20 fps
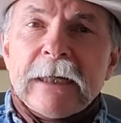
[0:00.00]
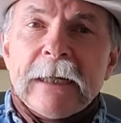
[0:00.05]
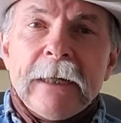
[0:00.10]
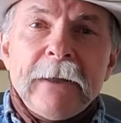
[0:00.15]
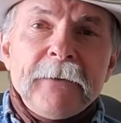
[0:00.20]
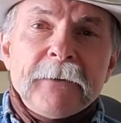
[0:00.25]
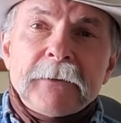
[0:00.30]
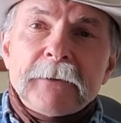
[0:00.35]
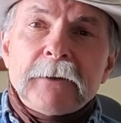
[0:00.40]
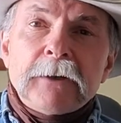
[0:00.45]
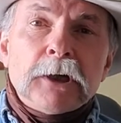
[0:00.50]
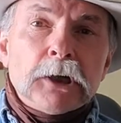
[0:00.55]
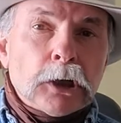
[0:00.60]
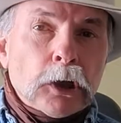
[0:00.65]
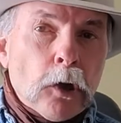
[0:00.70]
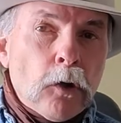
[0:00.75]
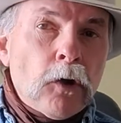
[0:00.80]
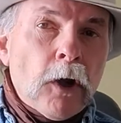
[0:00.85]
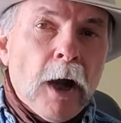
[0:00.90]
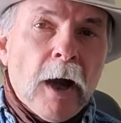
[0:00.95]
either
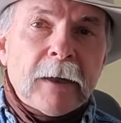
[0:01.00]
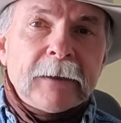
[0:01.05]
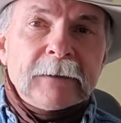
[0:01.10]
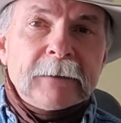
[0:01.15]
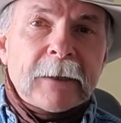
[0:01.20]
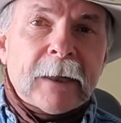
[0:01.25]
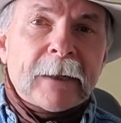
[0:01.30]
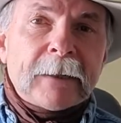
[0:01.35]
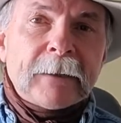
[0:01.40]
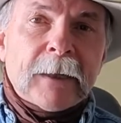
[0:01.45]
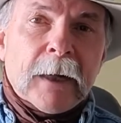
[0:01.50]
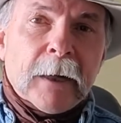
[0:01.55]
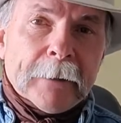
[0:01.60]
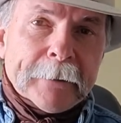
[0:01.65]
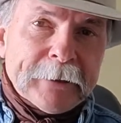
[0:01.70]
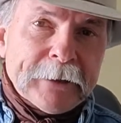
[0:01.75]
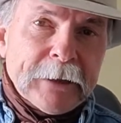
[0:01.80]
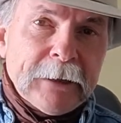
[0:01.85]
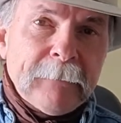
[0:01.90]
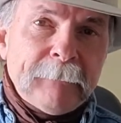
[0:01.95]
low-cost
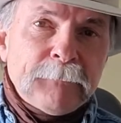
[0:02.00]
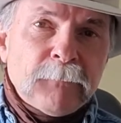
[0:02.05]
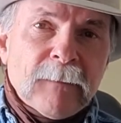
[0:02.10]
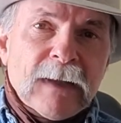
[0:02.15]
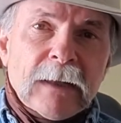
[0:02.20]
technology,